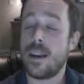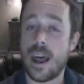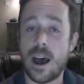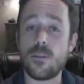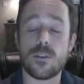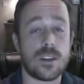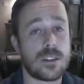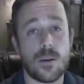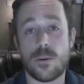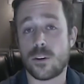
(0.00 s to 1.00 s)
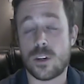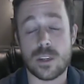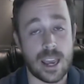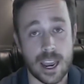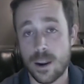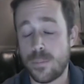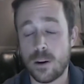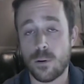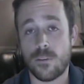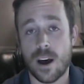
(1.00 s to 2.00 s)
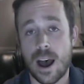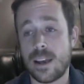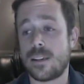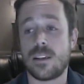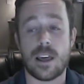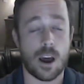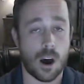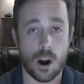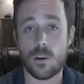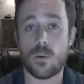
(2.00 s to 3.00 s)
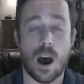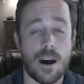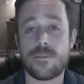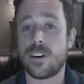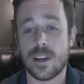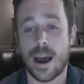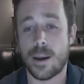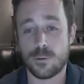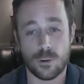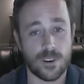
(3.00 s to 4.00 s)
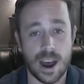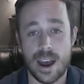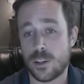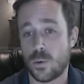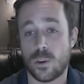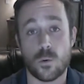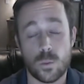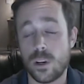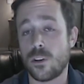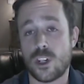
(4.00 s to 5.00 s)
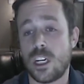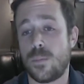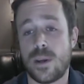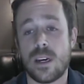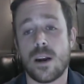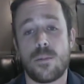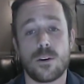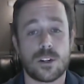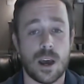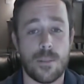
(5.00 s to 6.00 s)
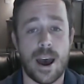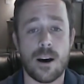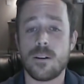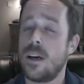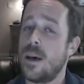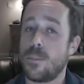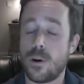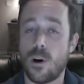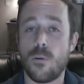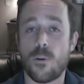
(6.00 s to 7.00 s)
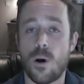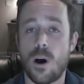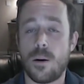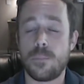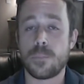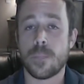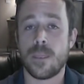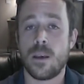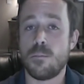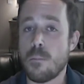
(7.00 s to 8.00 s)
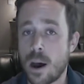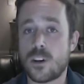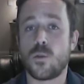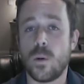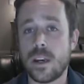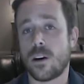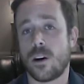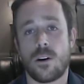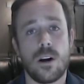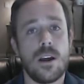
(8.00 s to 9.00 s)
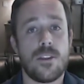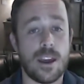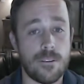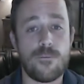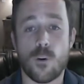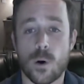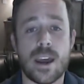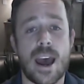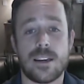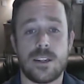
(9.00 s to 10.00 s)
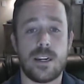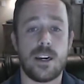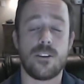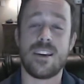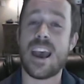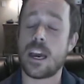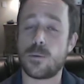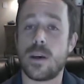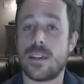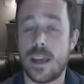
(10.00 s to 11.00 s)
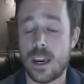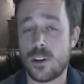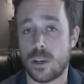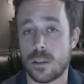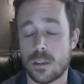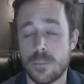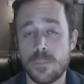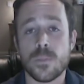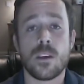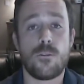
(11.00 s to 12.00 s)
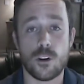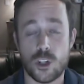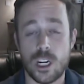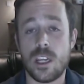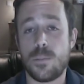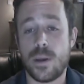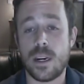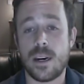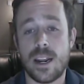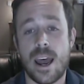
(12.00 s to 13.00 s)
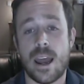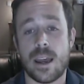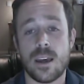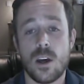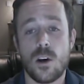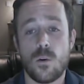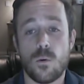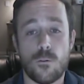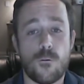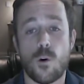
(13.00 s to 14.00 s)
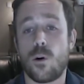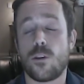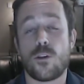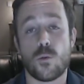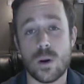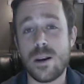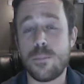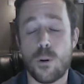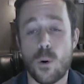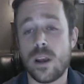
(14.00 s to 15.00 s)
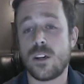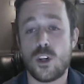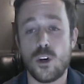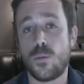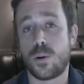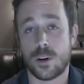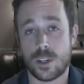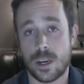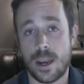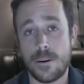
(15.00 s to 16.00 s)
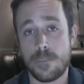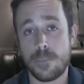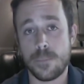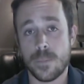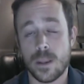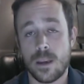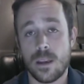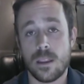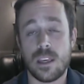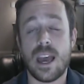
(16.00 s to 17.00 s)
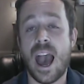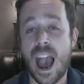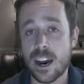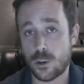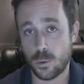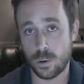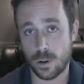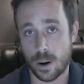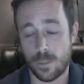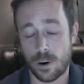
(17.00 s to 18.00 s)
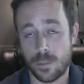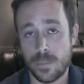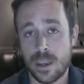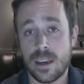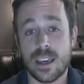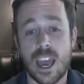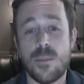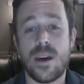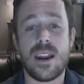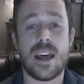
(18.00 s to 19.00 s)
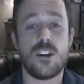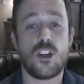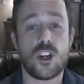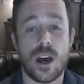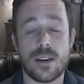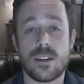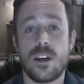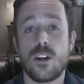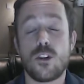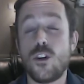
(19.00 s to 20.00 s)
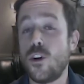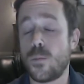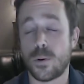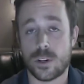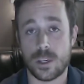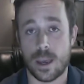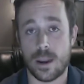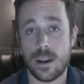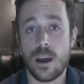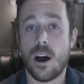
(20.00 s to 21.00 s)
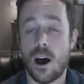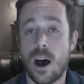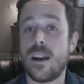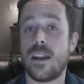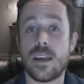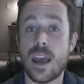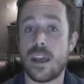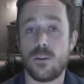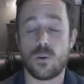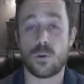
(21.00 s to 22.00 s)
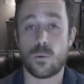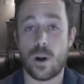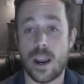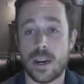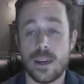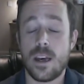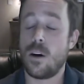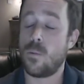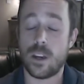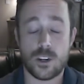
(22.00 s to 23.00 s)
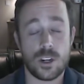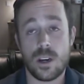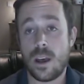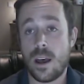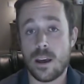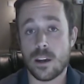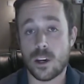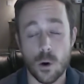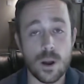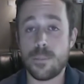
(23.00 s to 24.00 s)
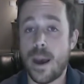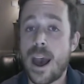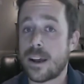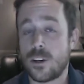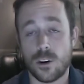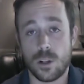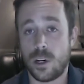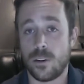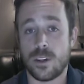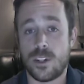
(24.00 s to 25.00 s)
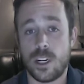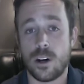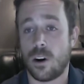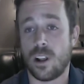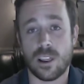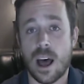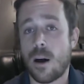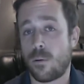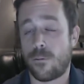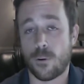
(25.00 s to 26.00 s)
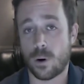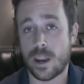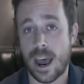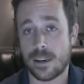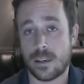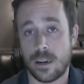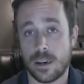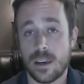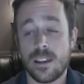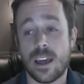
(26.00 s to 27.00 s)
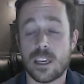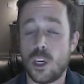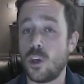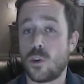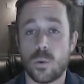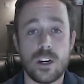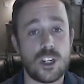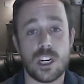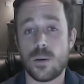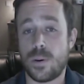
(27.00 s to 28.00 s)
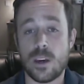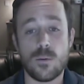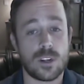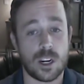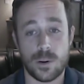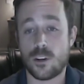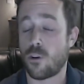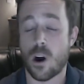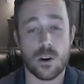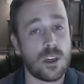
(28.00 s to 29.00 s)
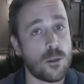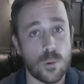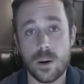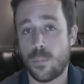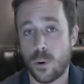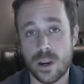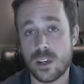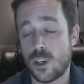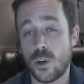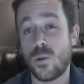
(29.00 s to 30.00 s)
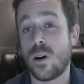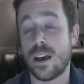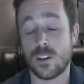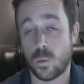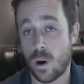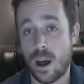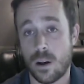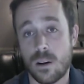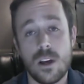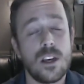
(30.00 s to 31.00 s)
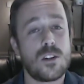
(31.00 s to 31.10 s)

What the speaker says: Now, these numbers can be revised. They are oftentimes revised when the real GDP numbers come out, but overall, much weaker than forecasted here. The expectations for GDP today were for 3.2%. The actual number came in at just 2% on an annual rate, which going back to earlier this year, a lot were forecasting that Q3 GDP was going to be stronger than 3.2 as well.